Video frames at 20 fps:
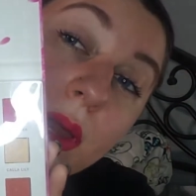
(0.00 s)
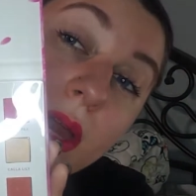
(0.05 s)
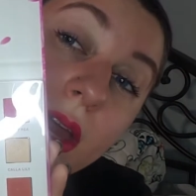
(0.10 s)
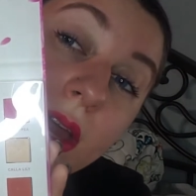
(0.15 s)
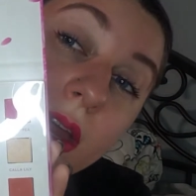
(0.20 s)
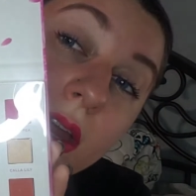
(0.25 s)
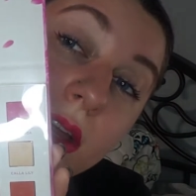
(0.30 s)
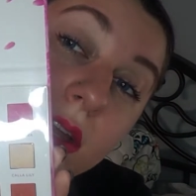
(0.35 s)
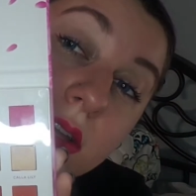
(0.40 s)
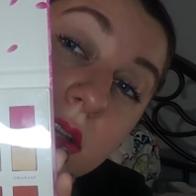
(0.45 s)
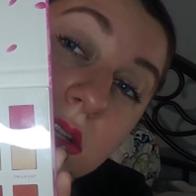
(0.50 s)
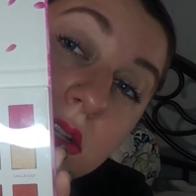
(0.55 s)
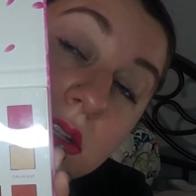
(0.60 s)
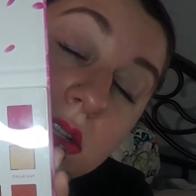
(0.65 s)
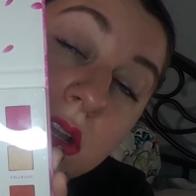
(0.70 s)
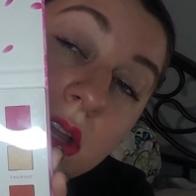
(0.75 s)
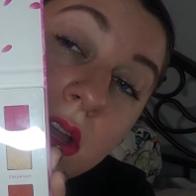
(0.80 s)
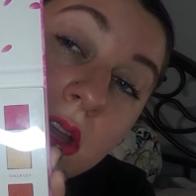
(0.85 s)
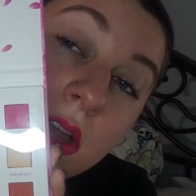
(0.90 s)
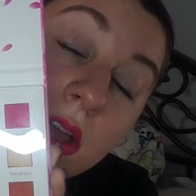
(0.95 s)

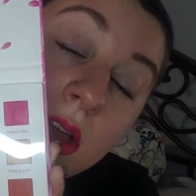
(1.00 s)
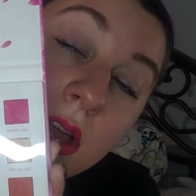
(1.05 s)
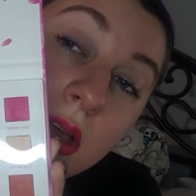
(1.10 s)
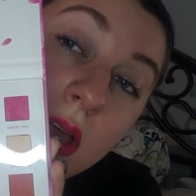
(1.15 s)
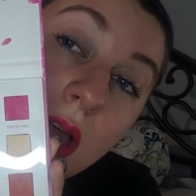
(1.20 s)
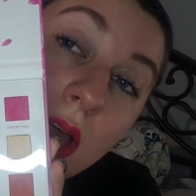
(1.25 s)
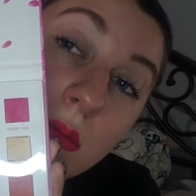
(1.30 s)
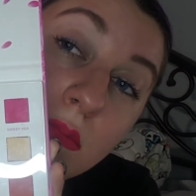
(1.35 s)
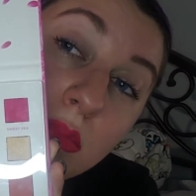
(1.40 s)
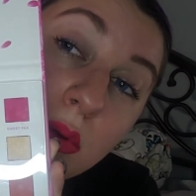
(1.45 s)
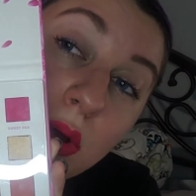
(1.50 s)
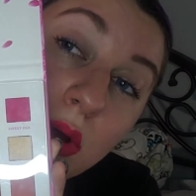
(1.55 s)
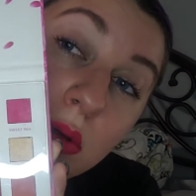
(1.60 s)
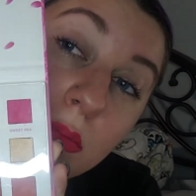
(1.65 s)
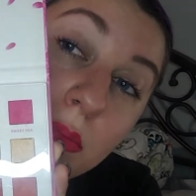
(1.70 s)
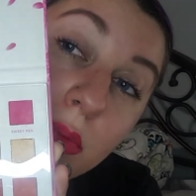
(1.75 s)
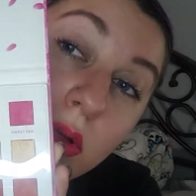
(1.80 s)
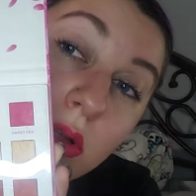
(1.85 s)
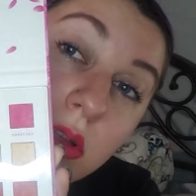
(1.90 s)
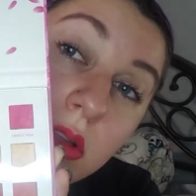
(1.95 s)
pinks and
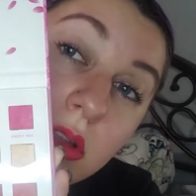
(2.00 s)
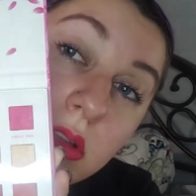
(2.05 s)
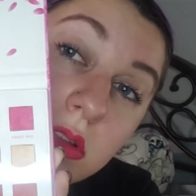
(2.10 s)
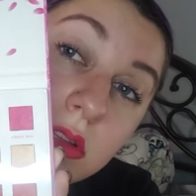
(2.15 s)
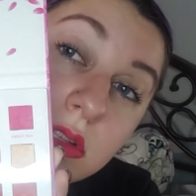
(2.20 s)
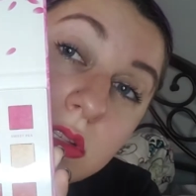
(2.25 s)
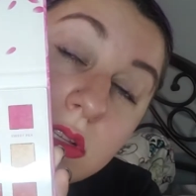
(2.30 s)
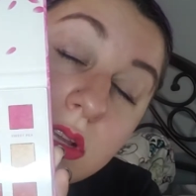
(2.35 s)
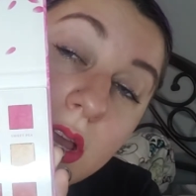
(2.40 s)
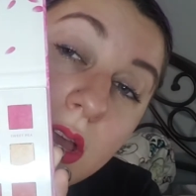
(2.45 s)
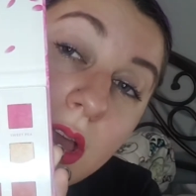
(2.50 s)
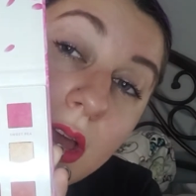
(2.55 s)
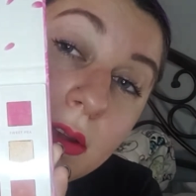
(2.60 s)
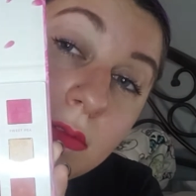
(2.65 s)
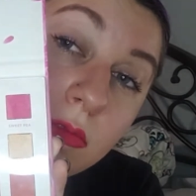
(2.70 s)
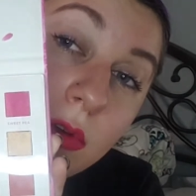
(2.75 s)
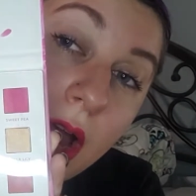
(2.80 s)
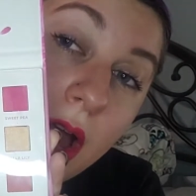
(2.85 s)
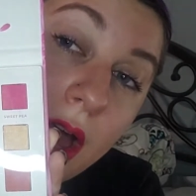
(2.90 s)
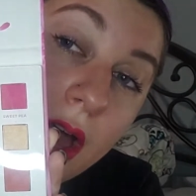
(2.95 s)
purples
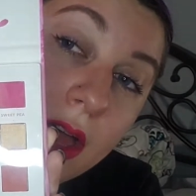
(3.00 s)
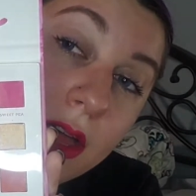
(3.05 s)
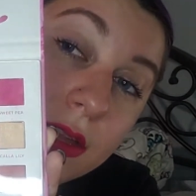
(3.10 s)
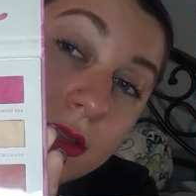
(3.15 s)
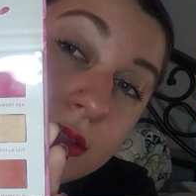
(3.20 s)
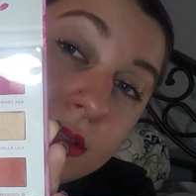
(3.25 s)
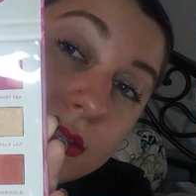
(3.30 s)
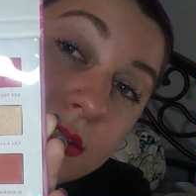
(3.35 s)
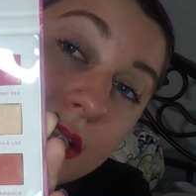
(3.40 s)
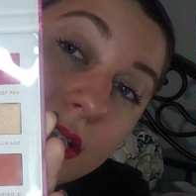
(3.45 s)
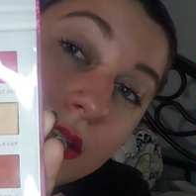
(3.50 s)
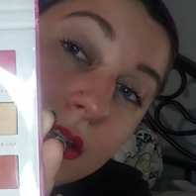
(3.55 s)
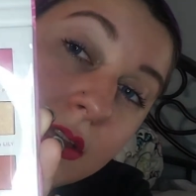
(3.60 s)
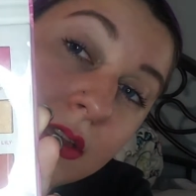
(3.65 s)
and reds,